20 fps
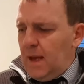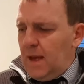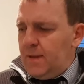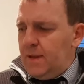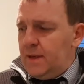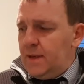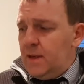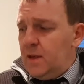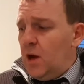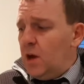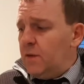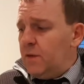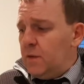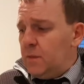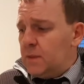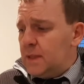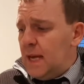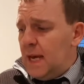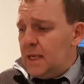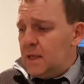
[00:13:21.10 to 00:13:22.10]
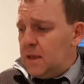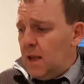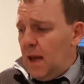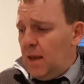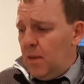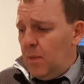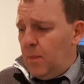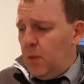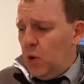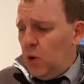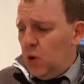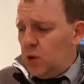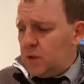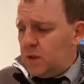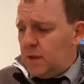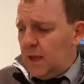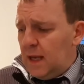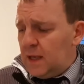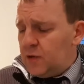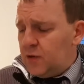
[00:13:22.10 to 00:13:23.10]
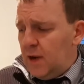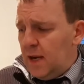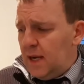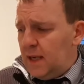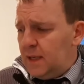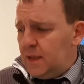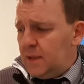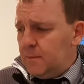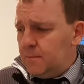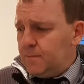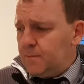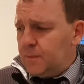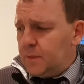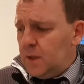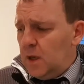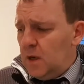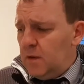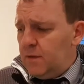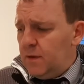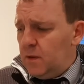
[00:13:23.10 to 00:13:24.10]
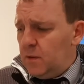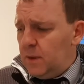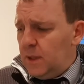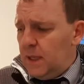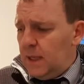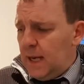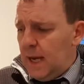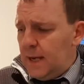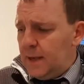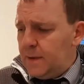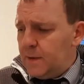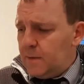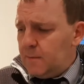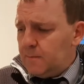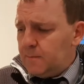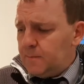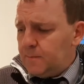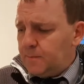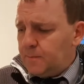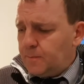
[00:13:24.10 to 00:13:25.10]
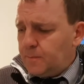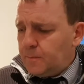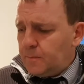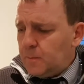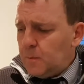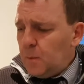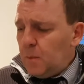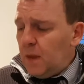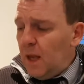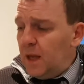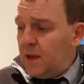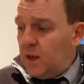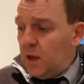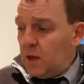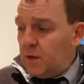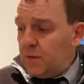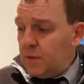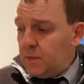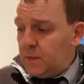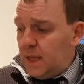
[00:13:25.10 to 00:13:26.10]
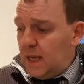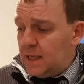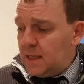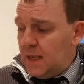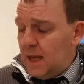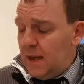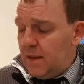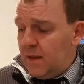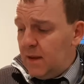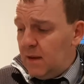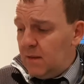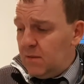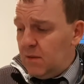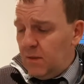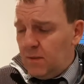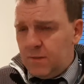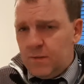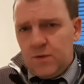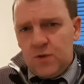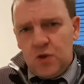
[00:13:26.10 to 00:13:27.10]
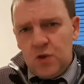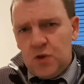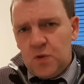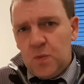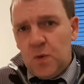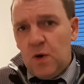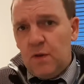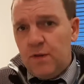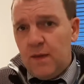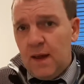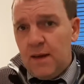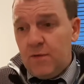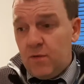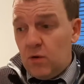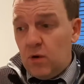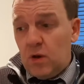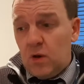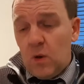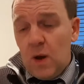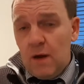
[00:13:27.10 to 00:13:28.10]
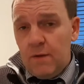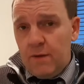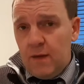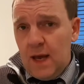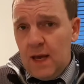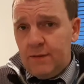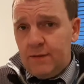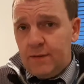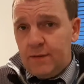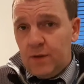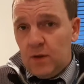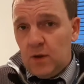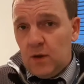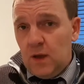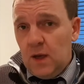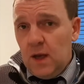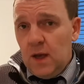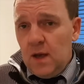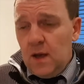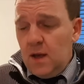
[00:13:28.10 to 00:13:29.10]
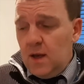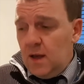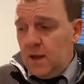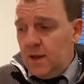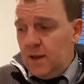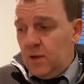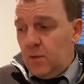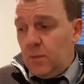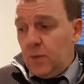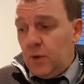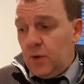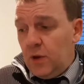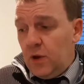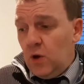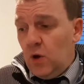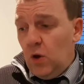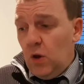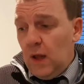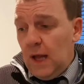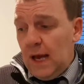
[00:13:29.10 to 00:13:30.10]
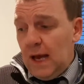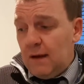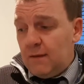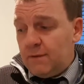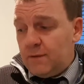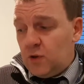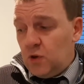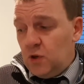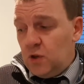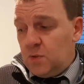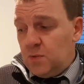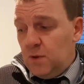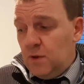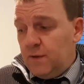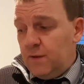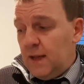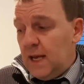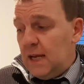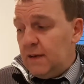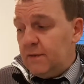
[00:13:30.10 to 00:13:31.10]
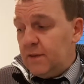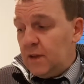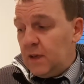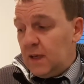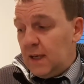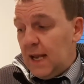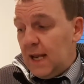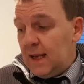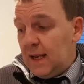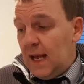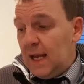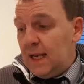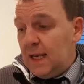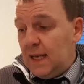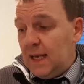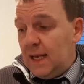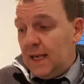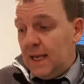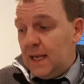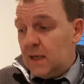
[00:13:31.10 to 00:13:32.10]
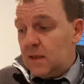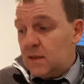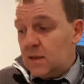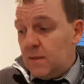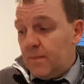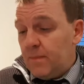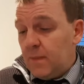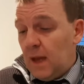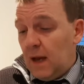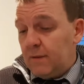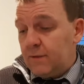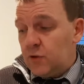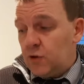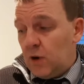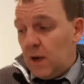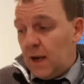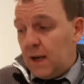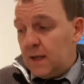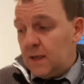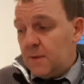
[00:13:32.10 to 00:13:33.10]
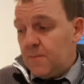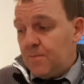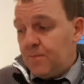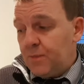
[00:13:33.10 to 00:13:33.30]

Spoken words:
I mean, none of them taste like the porter that I tried over the weekend. None of them taste like the tons more flavour. They're all quite flavourful, but they all have tons more flavour than any Guinness that I've tried.